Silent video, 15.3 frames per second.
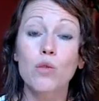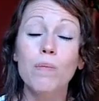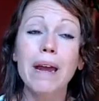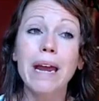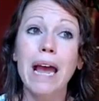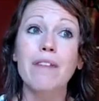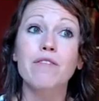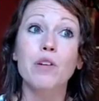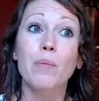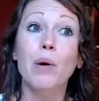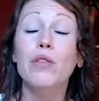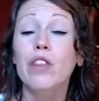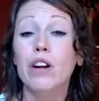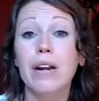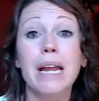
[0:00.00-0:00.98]
may have to
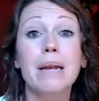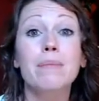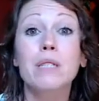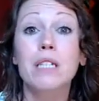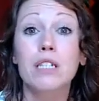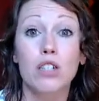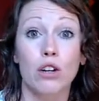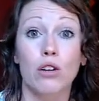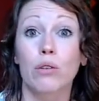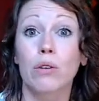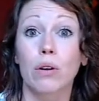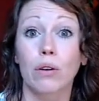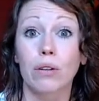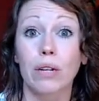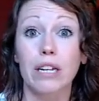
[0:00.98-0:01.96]
put their names into
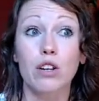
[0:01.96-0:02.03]
Google.